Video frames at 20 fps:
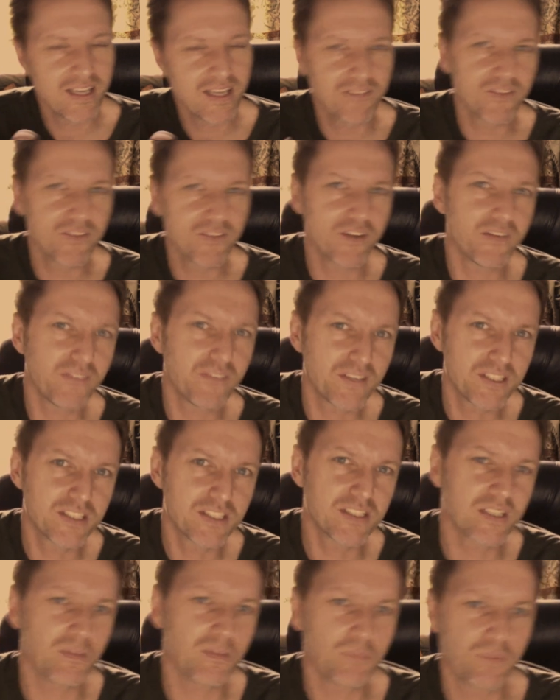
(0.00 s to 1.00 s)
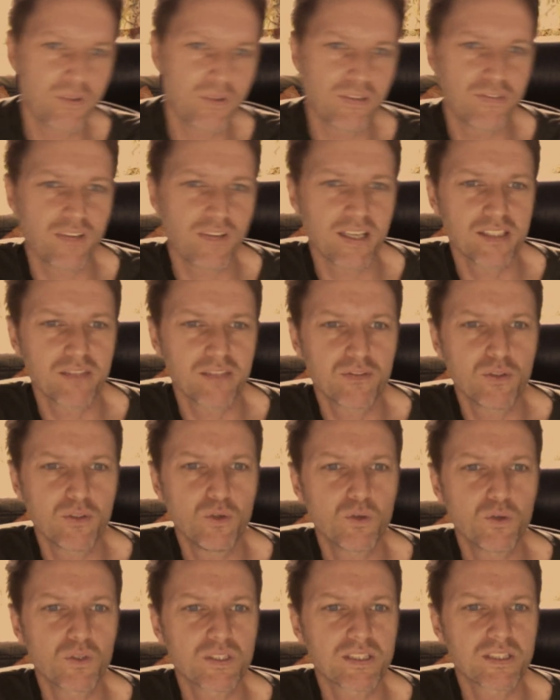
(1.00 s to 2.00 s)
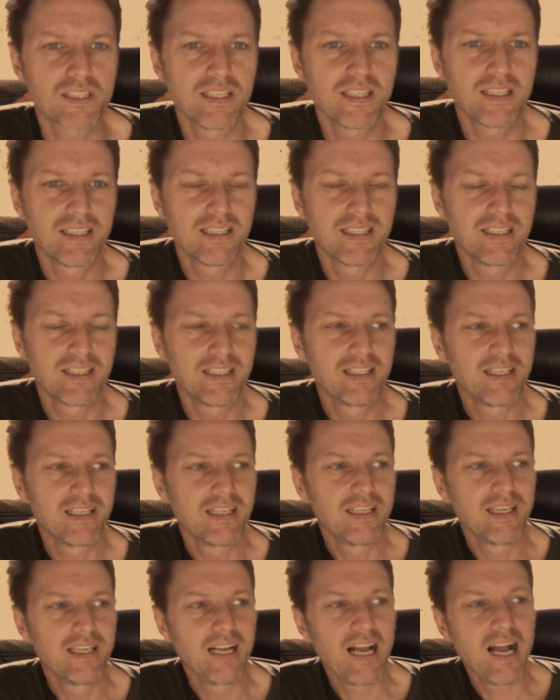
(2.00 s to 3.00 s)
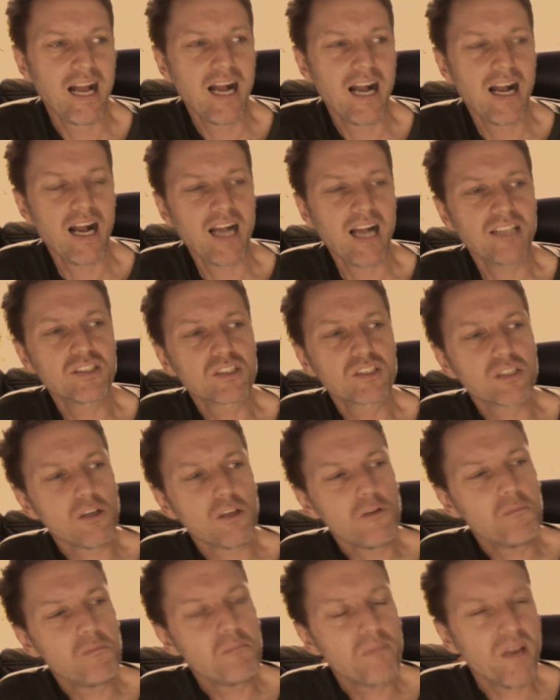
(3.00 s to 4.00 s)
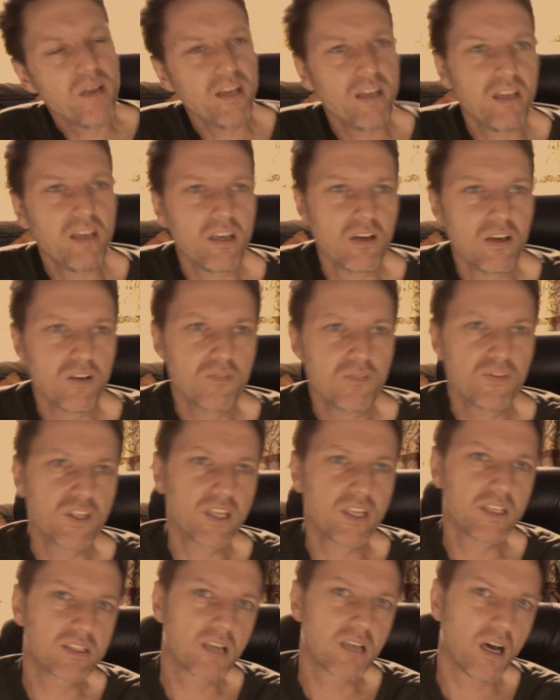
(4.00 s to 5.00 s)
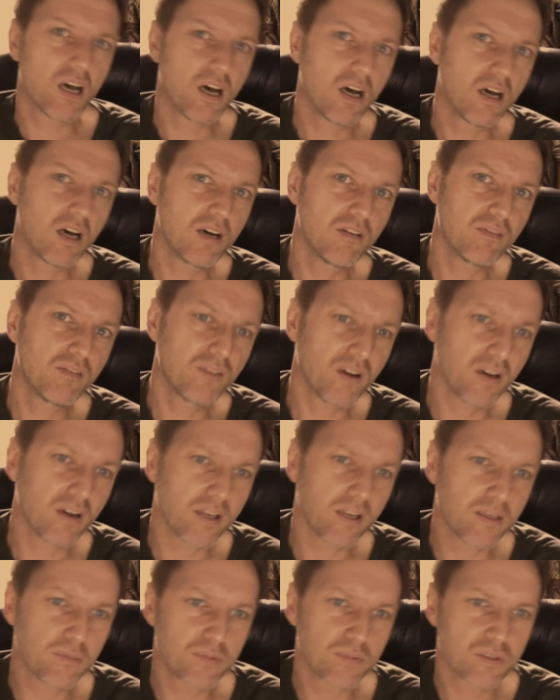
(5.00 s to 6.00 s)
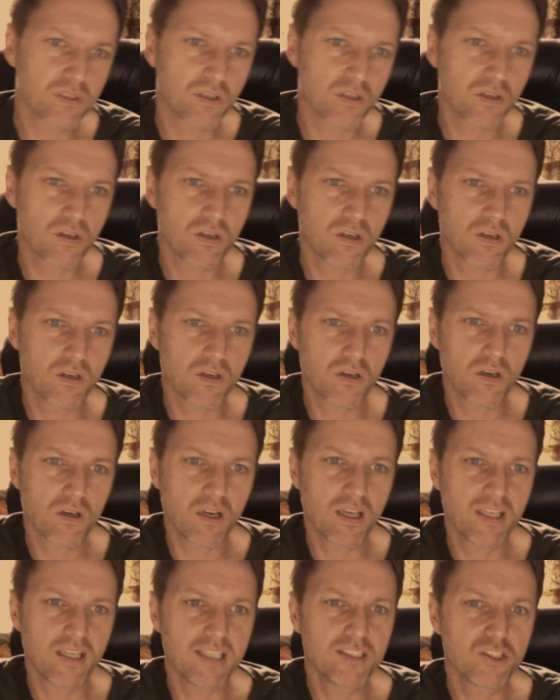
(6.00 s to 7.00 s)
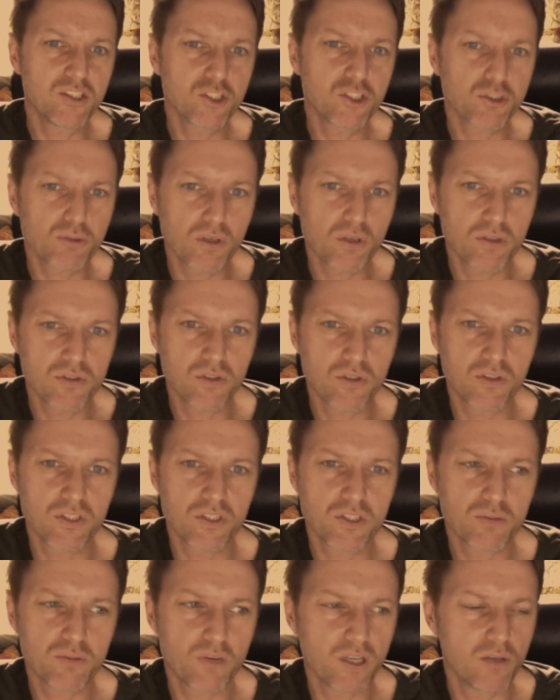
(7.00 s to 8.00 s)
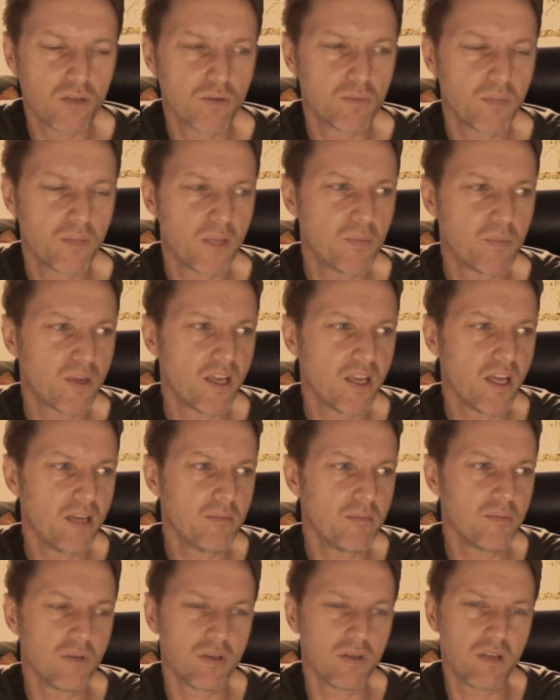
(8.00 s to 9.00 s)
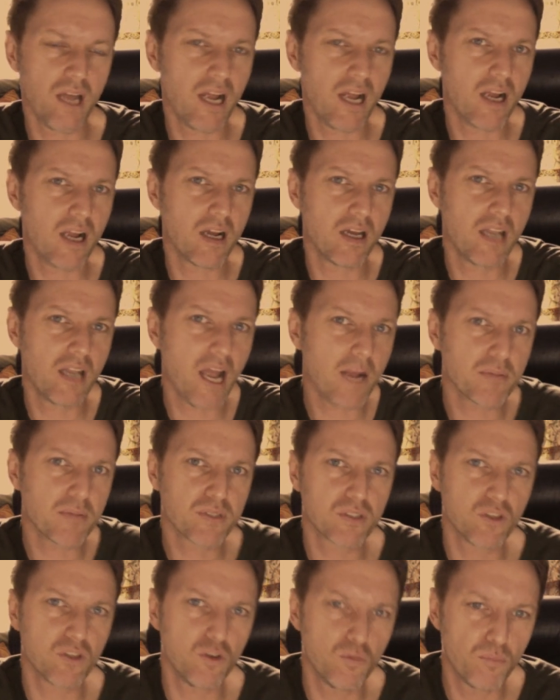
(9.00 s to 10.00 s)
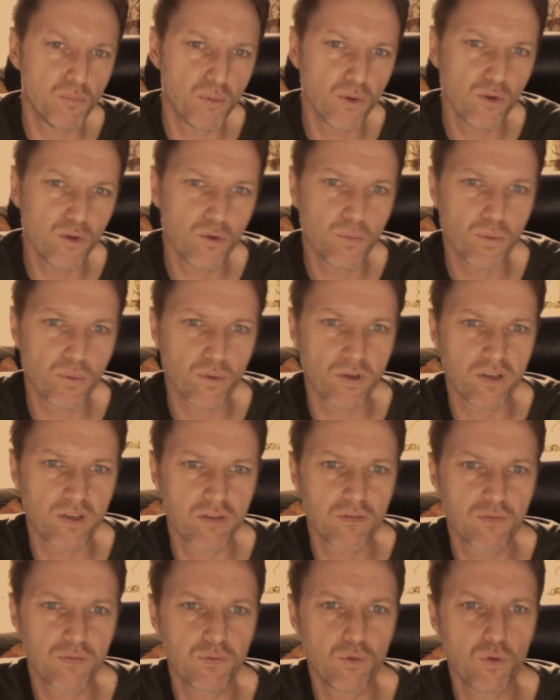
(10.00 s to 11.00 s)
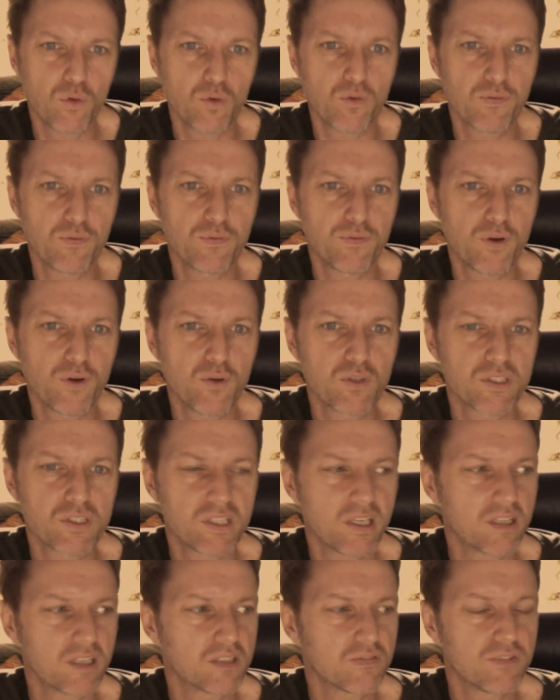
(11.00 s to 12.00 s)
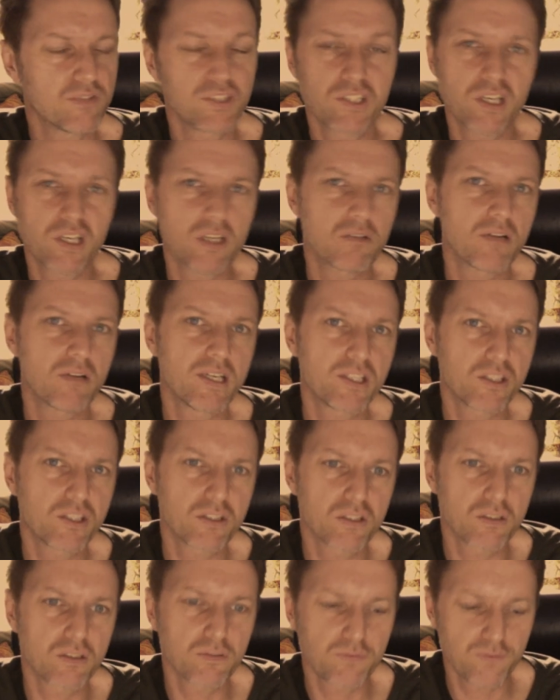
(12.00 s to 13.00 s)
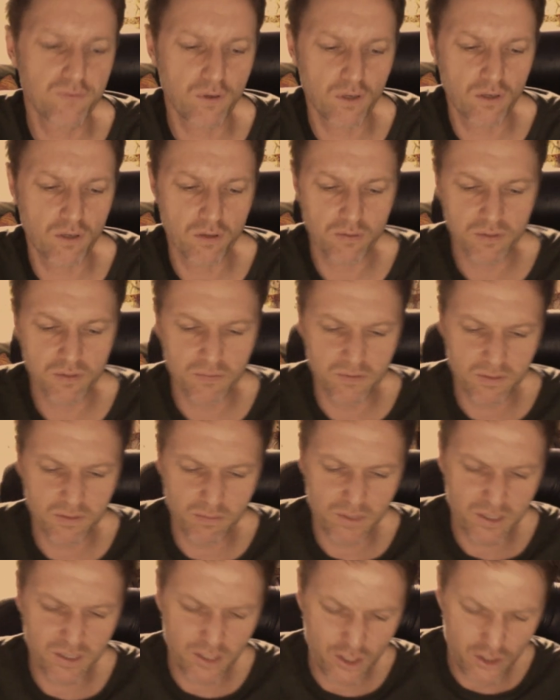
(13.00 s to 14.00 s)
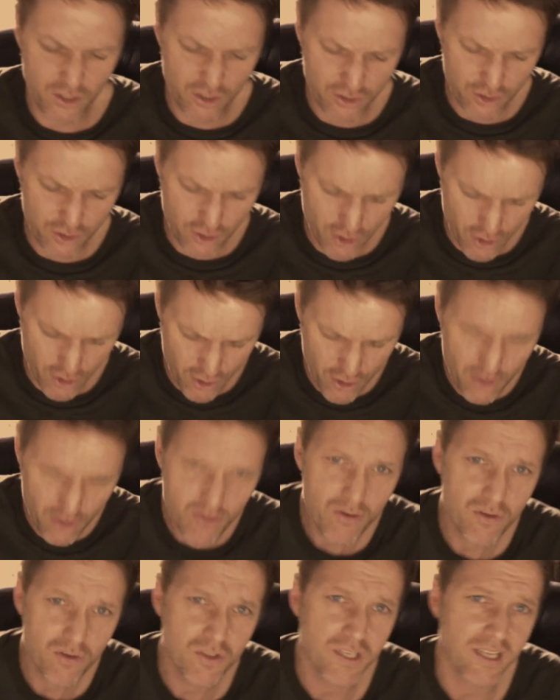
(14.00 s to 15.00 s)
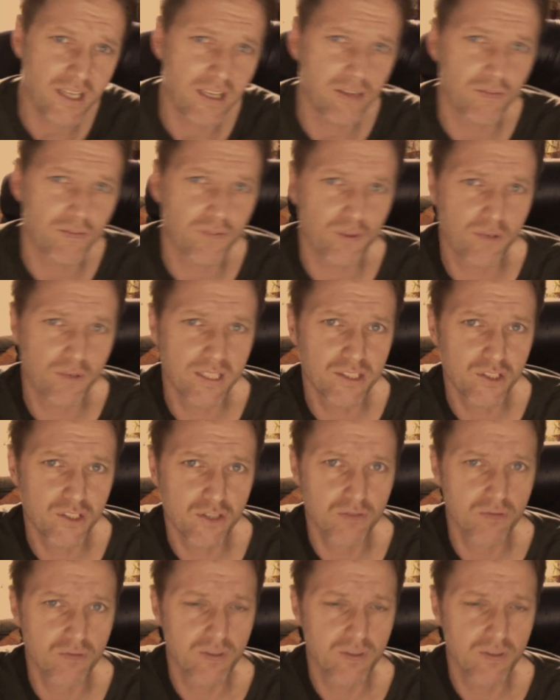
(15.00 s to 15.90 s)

very, very simple, effective chorus. And so many of the guitar vibes and intros on this record, they became an absolute blueprint for folk singers, for generations to follow. It was just hugely influential.